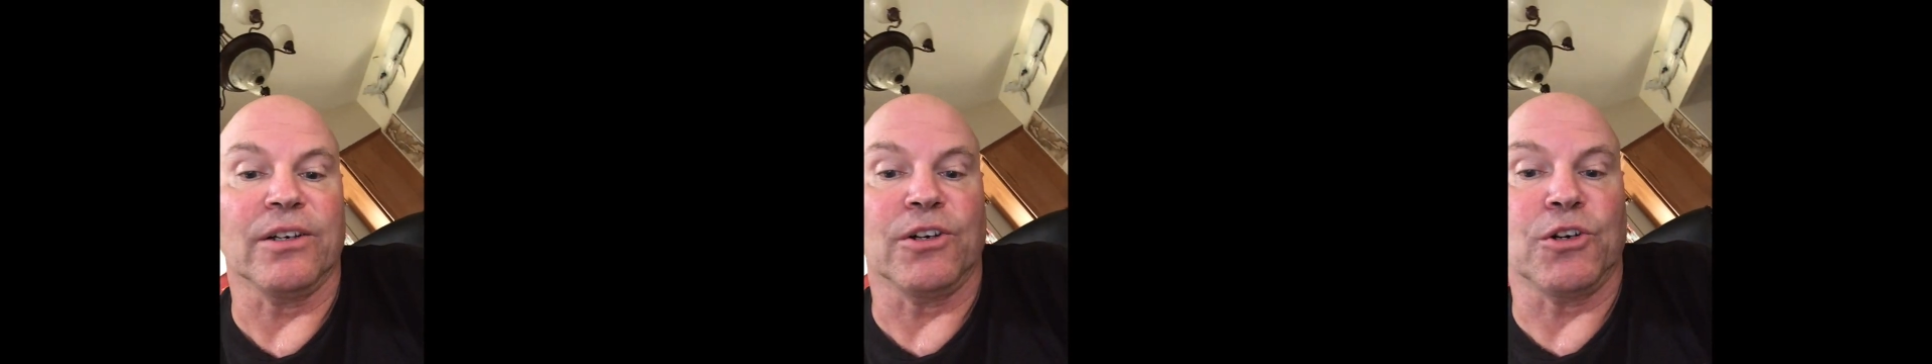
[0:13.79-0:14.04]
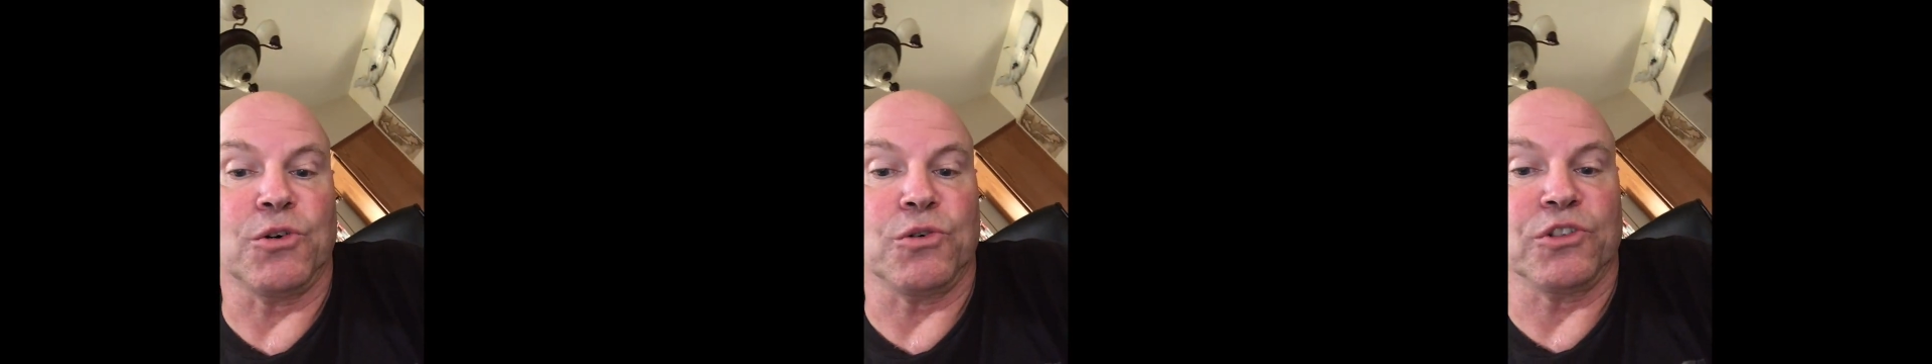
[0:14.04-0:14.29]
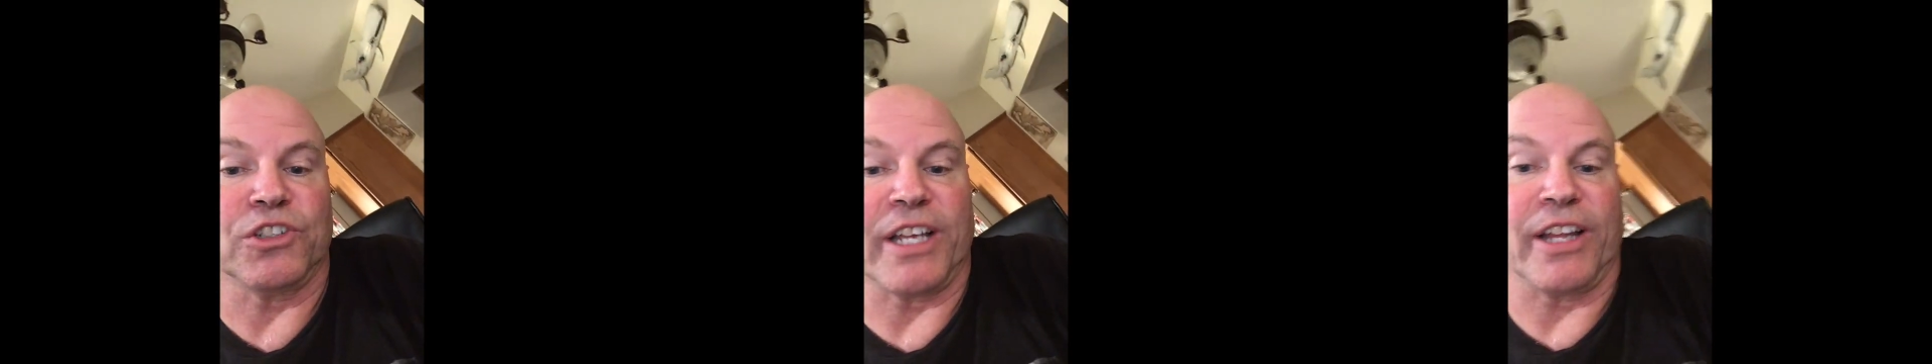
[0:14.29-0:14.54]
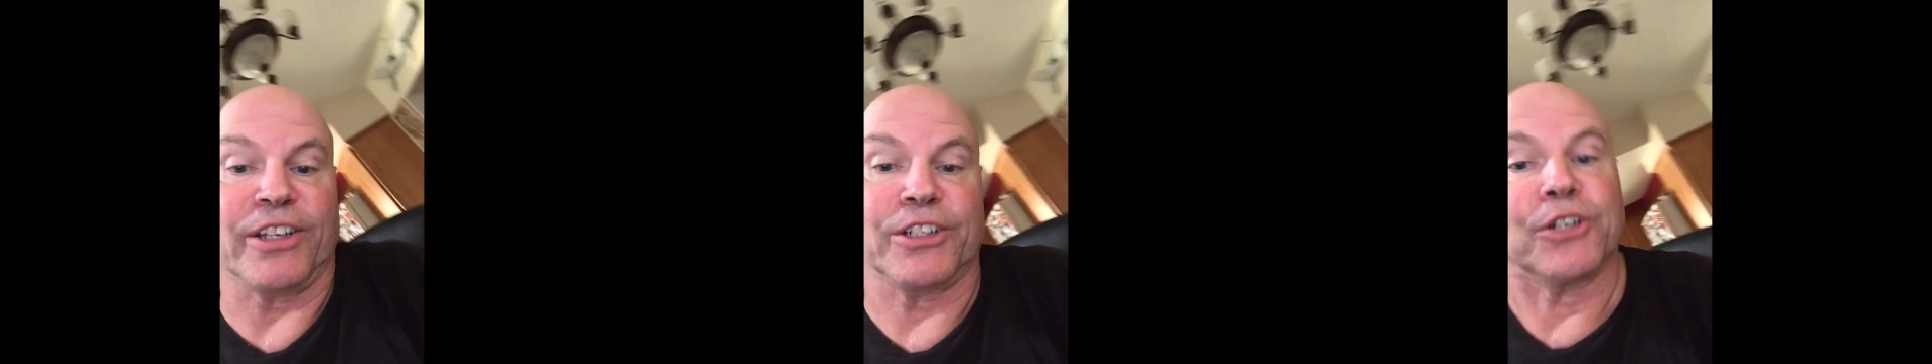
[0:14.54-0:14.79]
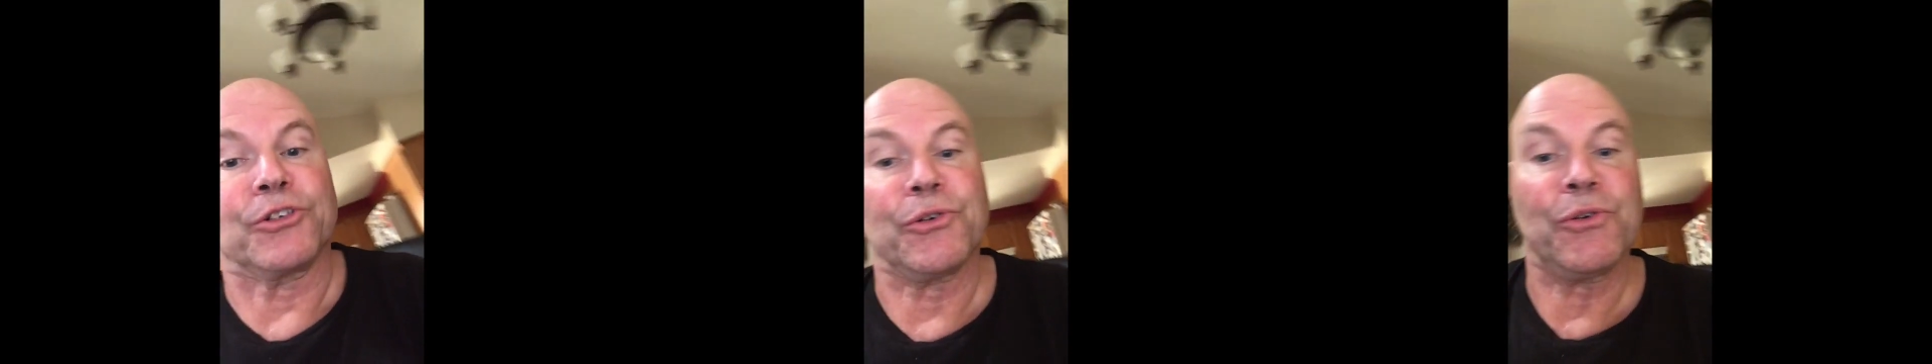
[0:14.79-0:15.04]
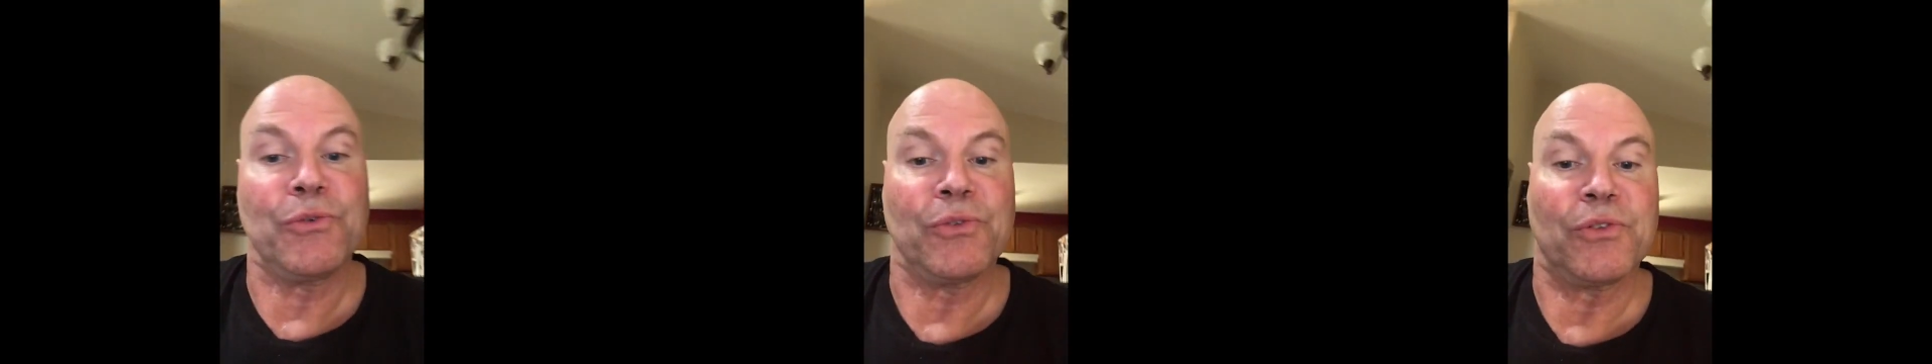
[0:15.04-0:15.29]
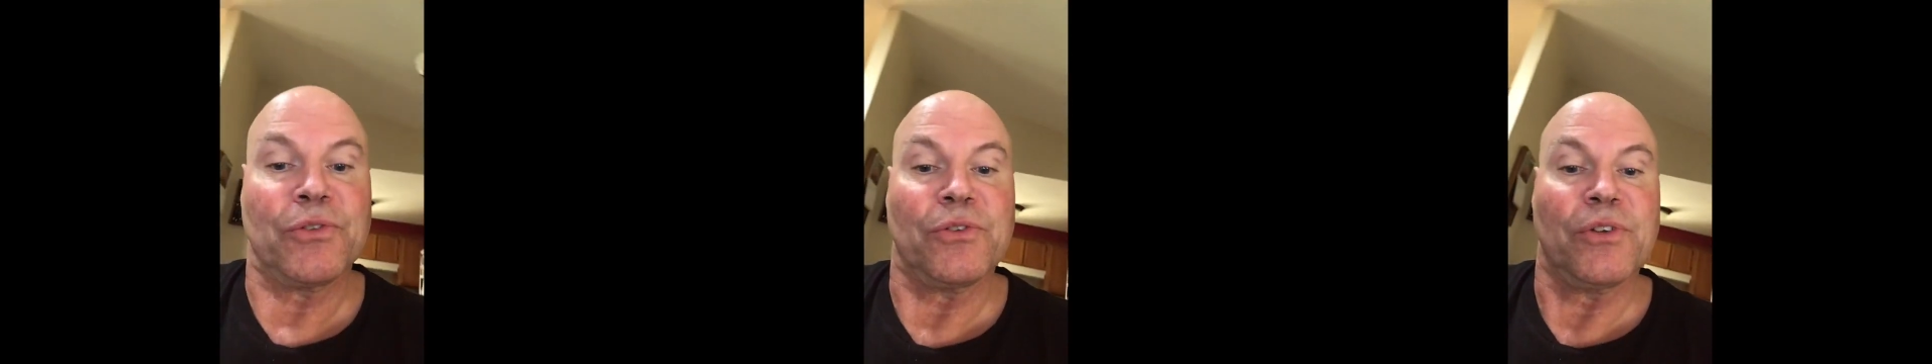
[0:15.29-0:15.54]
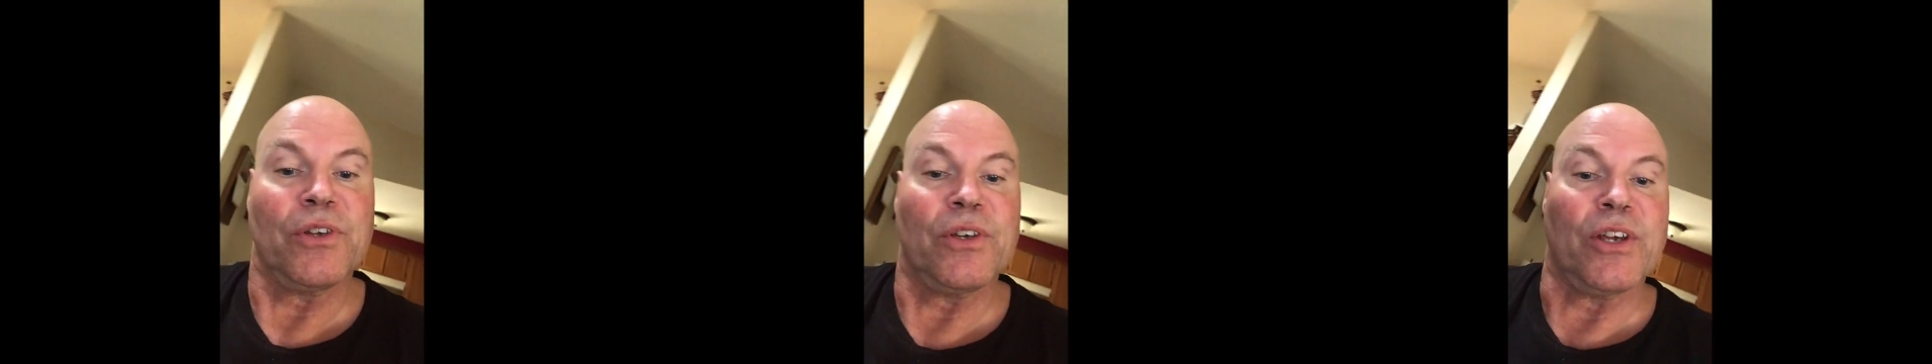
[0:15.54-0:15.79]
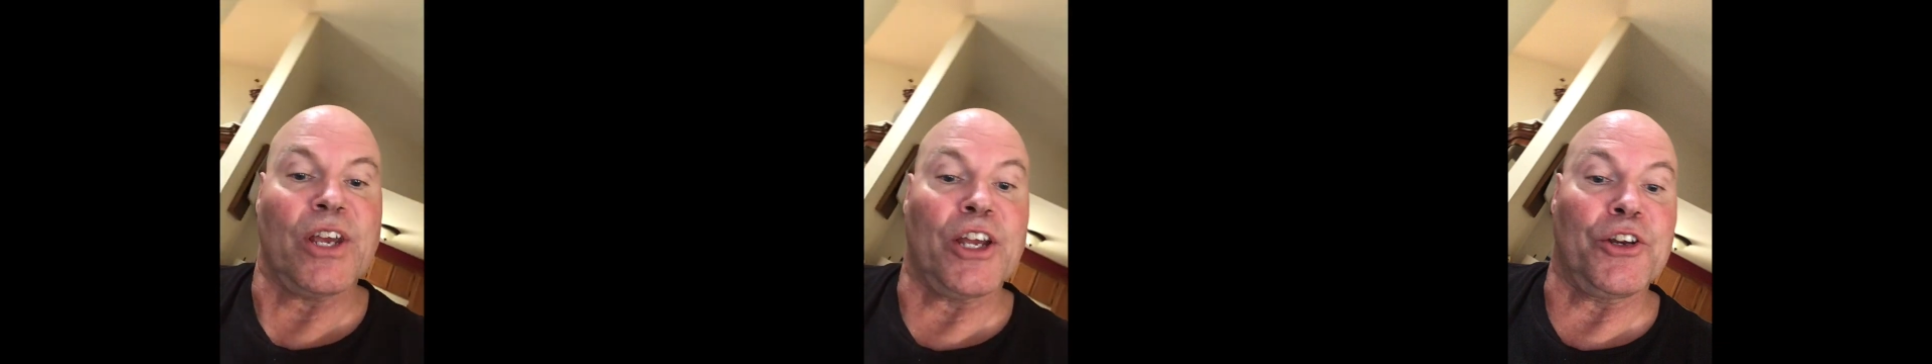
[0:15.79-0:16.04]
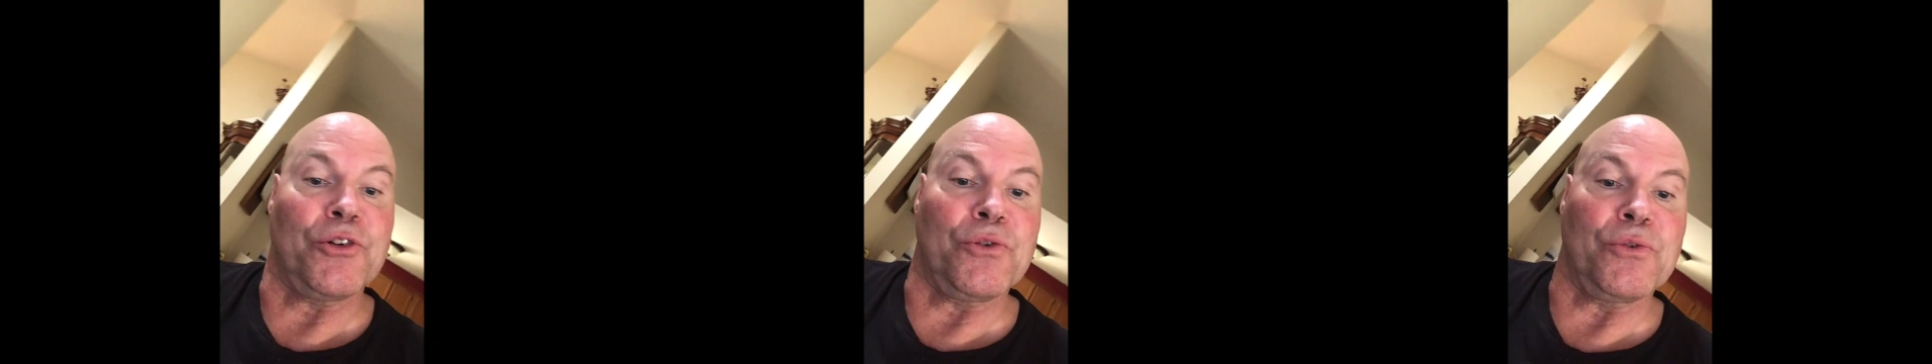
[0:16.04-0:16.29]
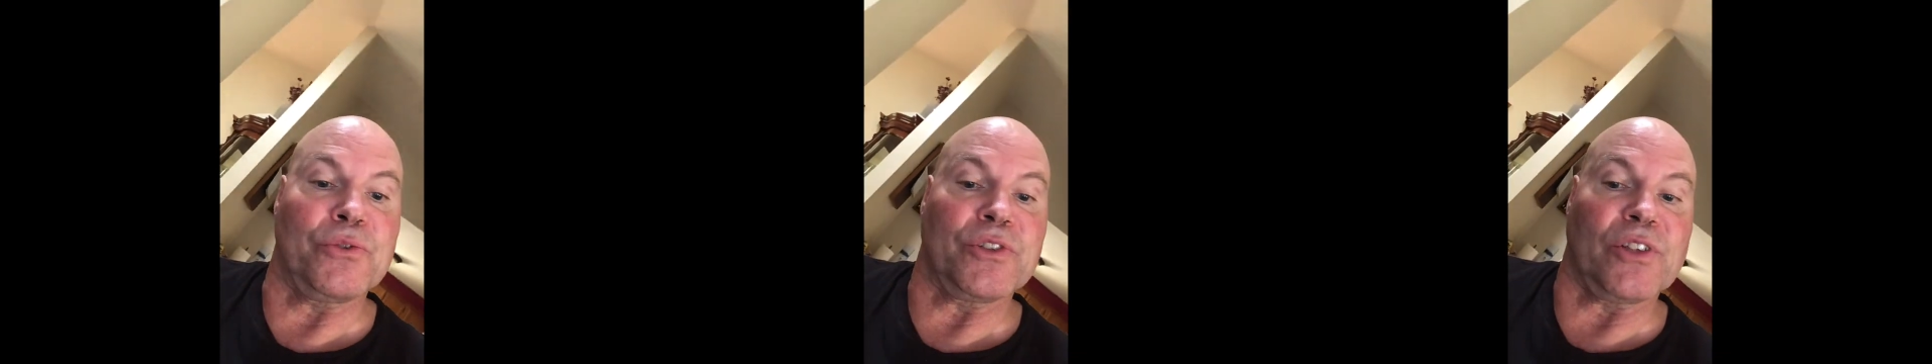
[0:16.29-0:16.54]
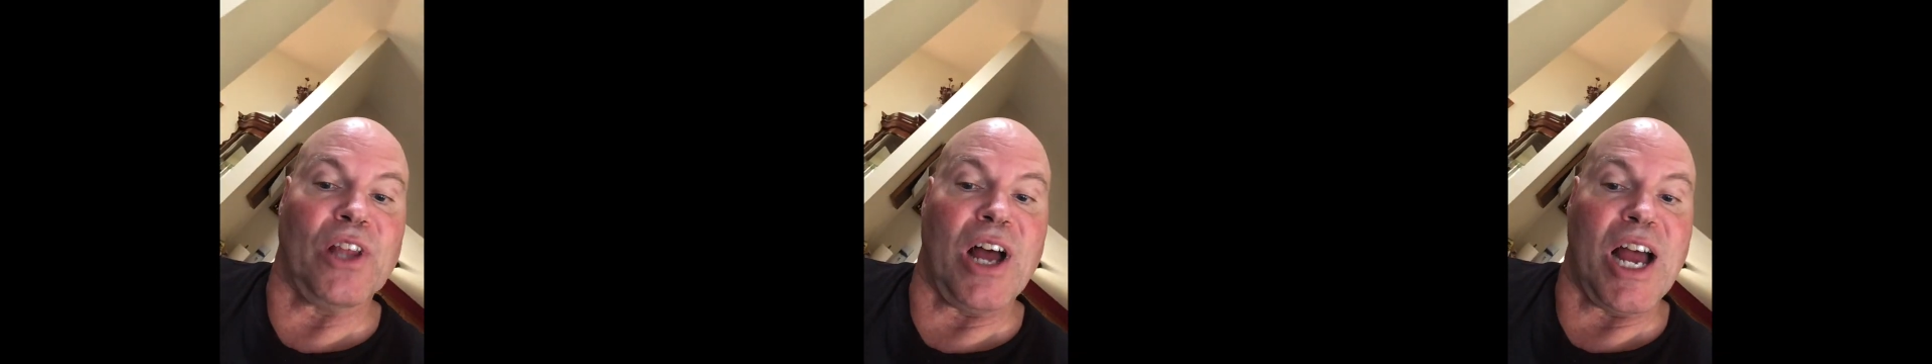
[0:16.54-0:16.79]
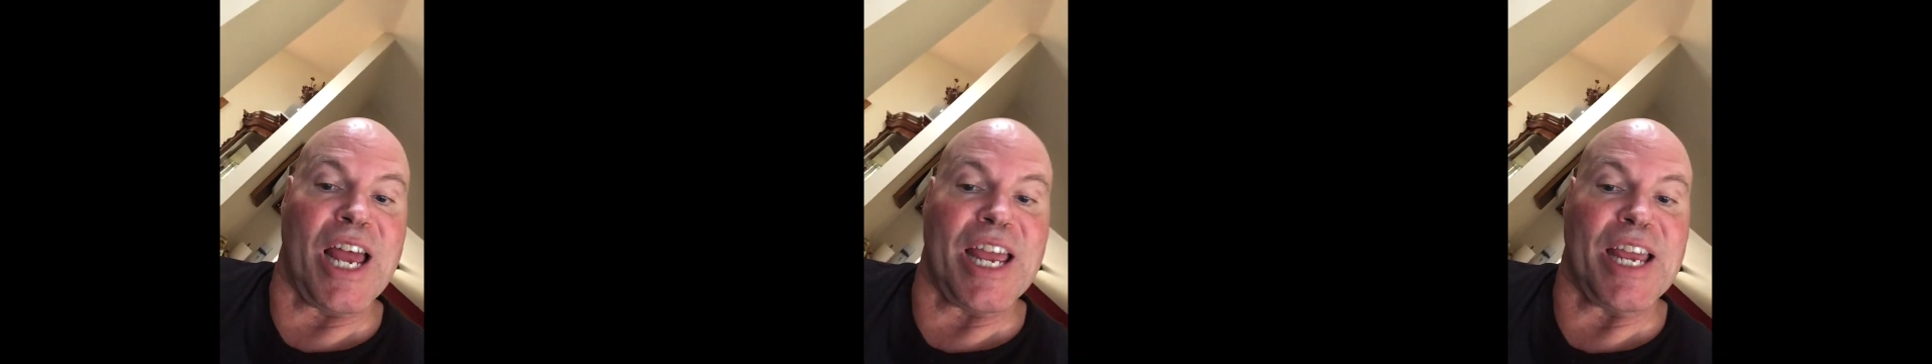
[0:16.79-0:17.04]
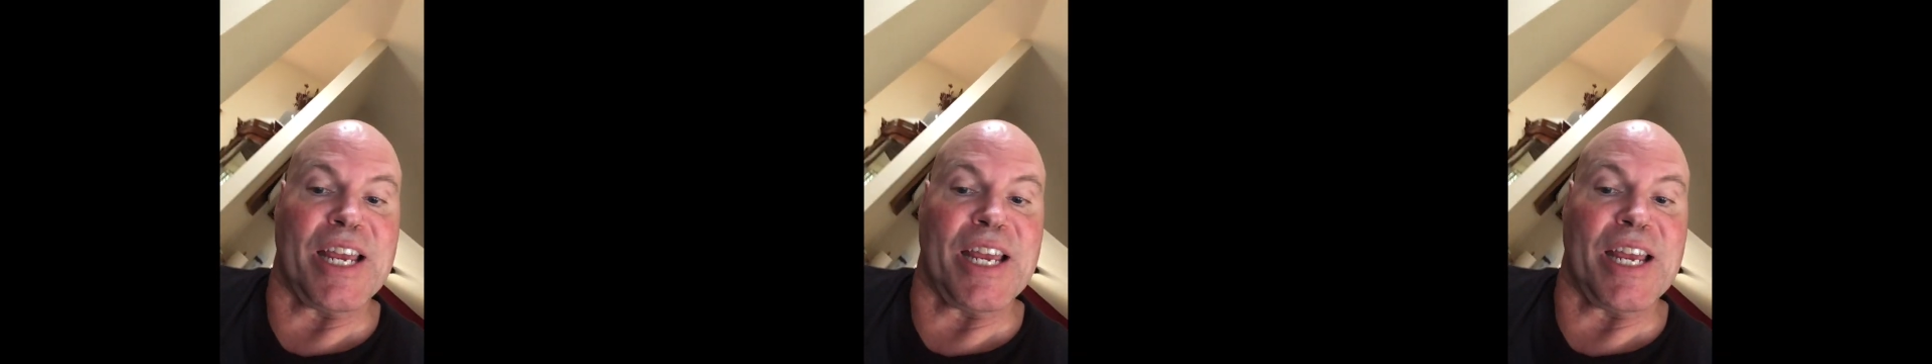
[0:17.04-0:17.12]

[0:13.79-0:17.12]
Who's telling the truth and who's lying?